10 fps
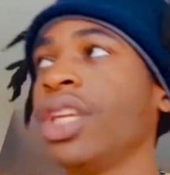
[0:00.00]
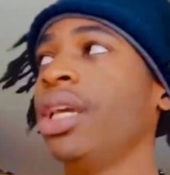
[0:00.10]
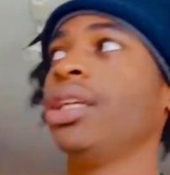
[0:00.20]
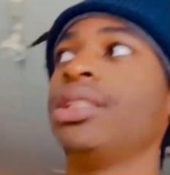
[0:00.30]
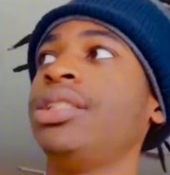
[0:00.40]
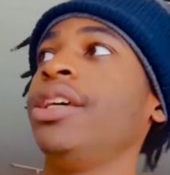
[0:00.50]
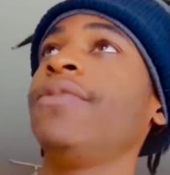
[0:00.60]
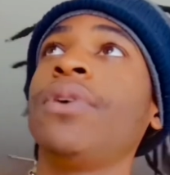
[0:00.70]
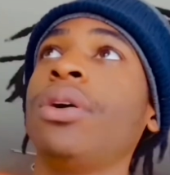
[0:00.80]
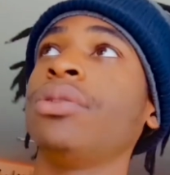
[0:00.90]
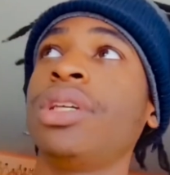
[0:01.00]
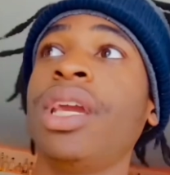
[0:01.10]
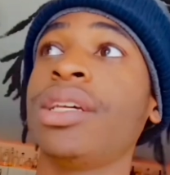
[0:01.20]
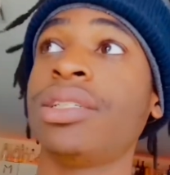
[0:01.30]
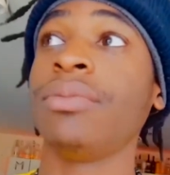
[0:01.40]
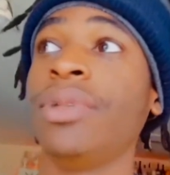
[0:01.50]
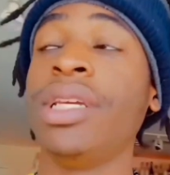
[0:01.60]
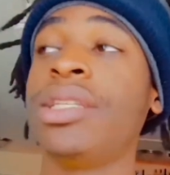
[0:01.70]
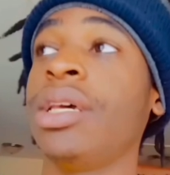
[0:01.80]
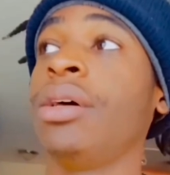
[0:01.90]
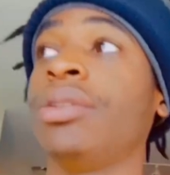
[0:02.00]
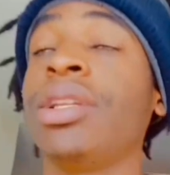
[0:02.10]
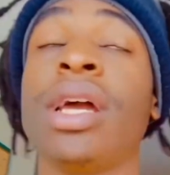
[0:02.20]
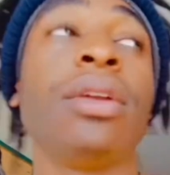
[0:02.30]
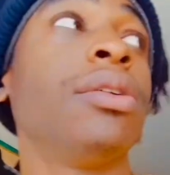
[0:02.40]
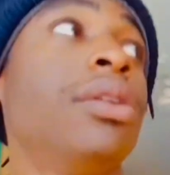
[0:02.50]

It is difficult to catch them details. Like